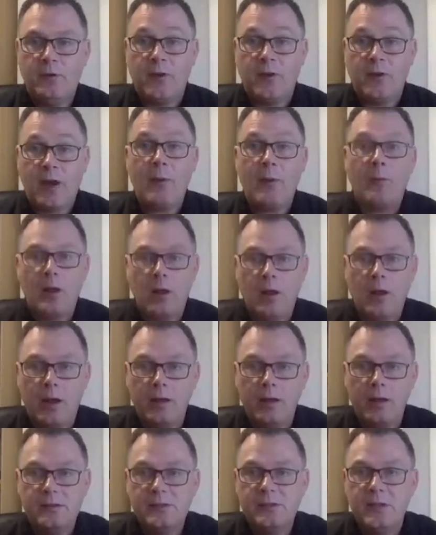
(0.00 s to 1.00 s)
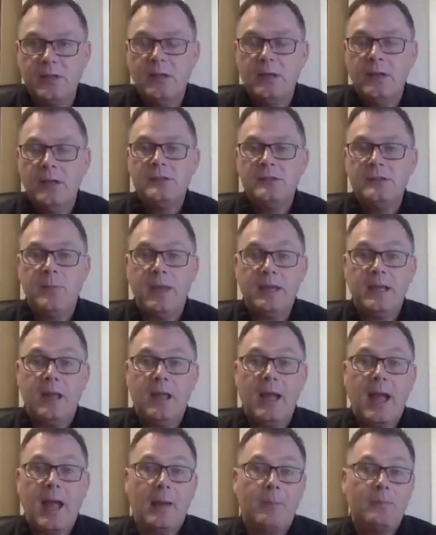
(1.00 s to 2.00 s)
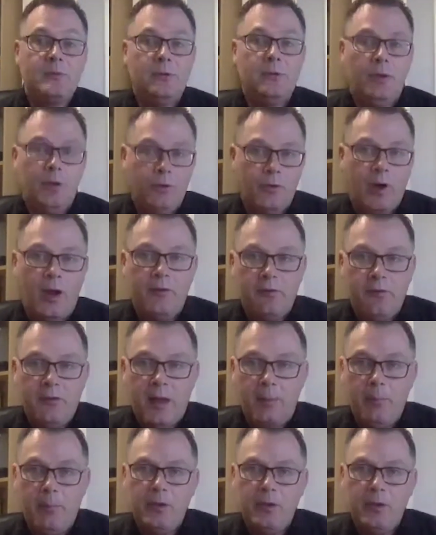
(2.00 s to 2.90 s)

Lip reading: our clients to make it absolutely right for them.